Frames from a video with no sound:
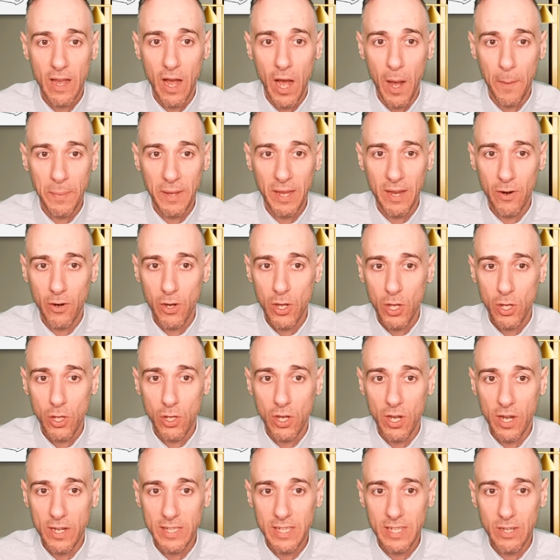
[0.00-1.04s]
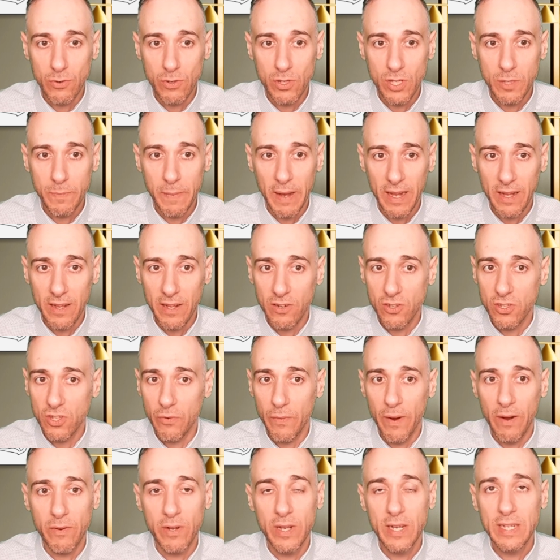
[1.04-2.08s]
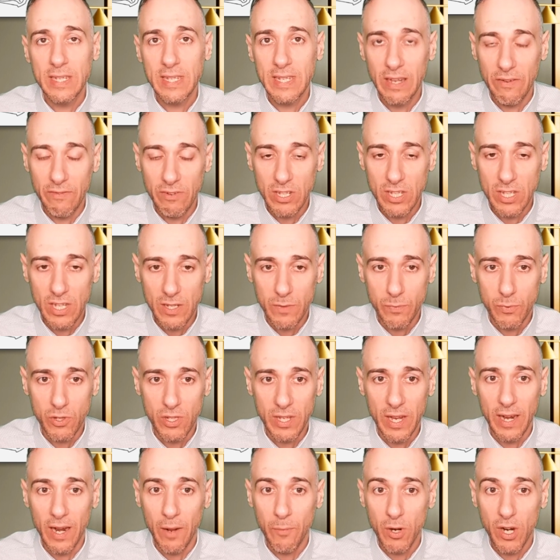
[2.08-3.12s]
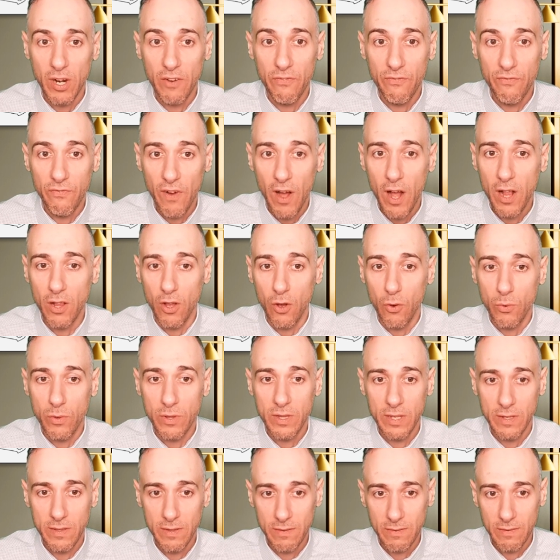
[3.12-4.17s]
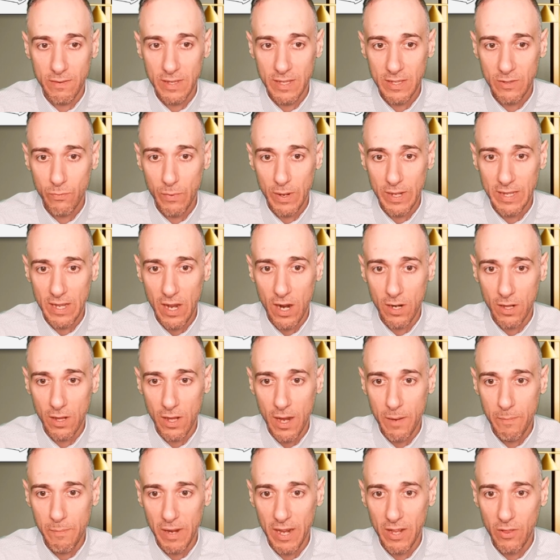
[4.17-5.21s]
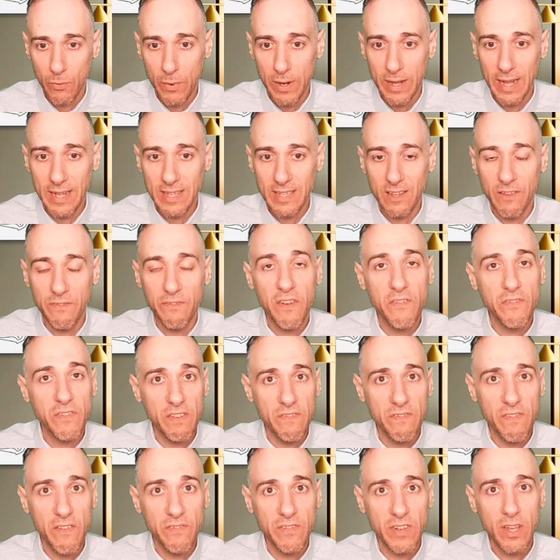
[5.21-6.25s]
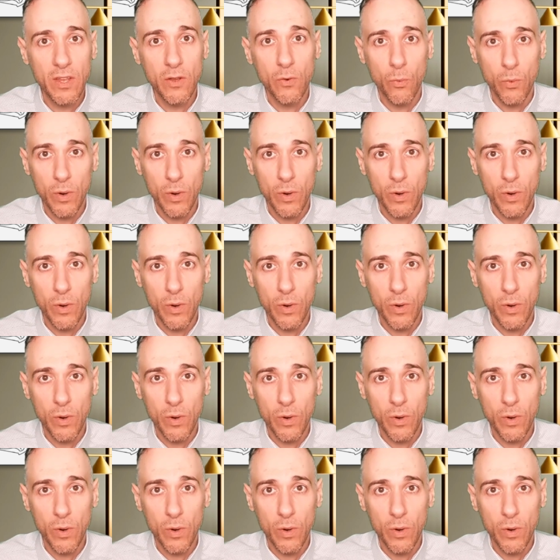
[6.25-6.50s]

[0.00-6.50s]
Up here, you got COT speculators around 76%. I'm going to follow this red dotted line, by the way. That's the 50-50.